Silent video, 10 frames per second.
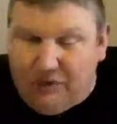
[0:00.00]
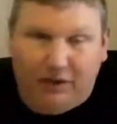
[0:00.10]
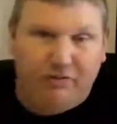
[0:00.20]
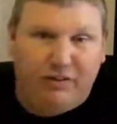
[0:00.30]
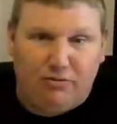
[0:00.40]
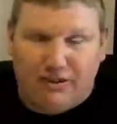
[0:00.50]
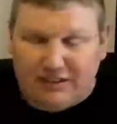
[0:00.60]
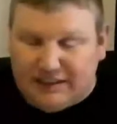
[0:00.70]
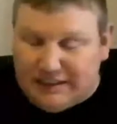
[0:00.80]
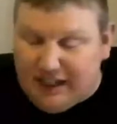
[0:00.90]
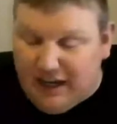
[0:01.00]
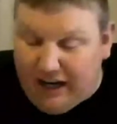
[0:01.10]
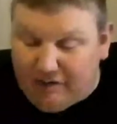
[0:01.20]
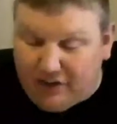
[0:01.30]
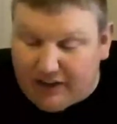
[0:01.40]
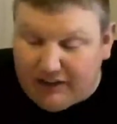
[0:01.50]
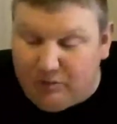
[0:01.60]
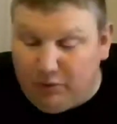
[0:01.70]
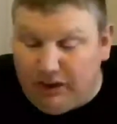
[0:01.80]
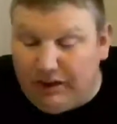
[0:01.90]
They are favored by 6.5. I got
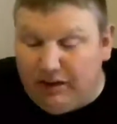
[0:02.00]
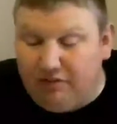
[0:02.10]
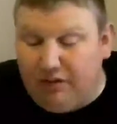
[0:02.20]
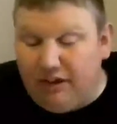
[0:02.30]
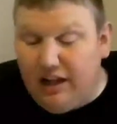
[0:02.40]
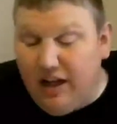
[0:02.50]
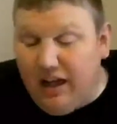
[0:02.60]
them winning covering.